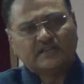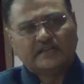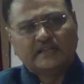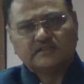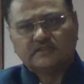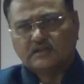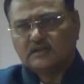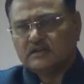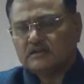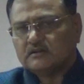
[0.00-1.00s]
that there is
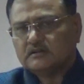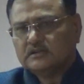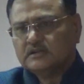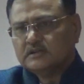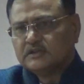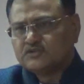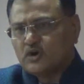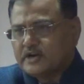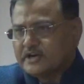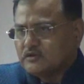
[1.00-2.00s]

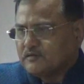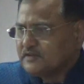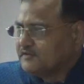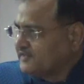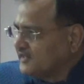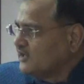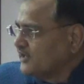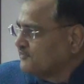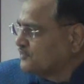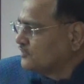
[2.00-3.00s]
shortage of the
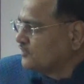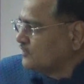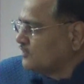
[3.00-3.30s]
fingerlings